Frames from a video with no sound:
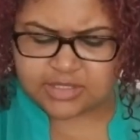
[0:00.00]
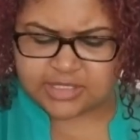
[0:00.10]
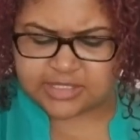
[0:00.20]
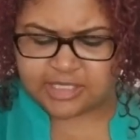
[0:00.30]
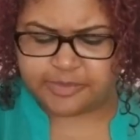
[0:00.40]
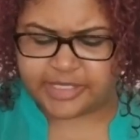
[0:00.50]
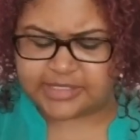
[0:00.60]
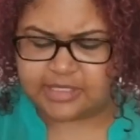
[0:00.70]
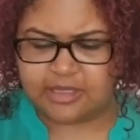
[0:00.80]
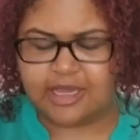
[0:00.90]
to see
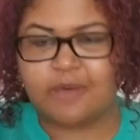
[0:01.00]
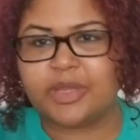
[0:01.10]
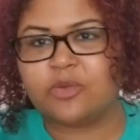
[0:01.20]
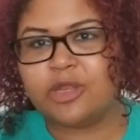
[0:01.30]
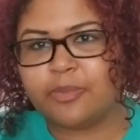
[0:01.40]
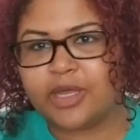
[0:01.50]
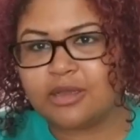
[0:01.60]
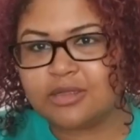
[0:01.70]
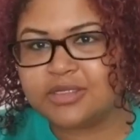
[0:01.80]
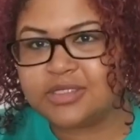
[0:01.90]
basically how my Queen of
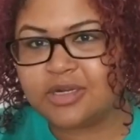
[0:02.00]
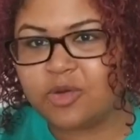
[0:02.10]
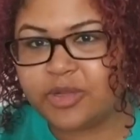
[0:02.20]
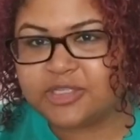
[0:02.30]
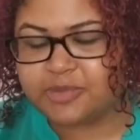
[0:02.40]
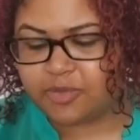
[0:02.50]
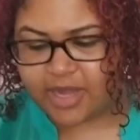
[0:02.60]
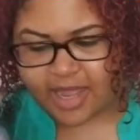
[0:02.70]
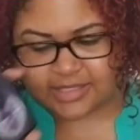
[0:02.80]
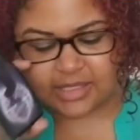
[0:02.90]
Pentacles are going to be
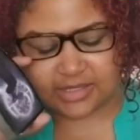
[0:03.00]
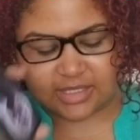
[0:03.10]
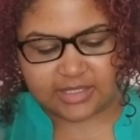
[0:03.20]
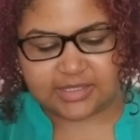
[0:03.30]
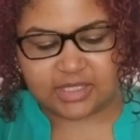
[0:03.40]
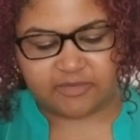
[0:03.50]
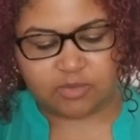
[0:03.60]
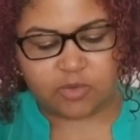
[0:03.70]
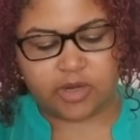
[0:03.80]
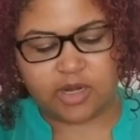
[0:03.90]
reacting to this
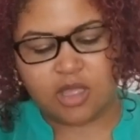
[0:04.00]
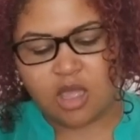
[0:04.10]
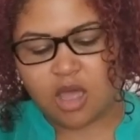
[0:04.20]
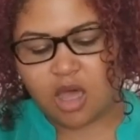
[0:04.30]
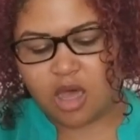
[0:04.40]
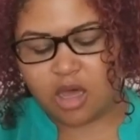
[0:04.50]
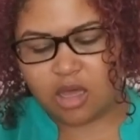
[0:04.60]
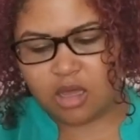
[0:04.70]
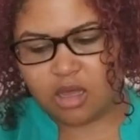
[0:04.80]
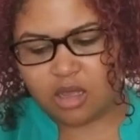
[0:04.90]
even more. Uh,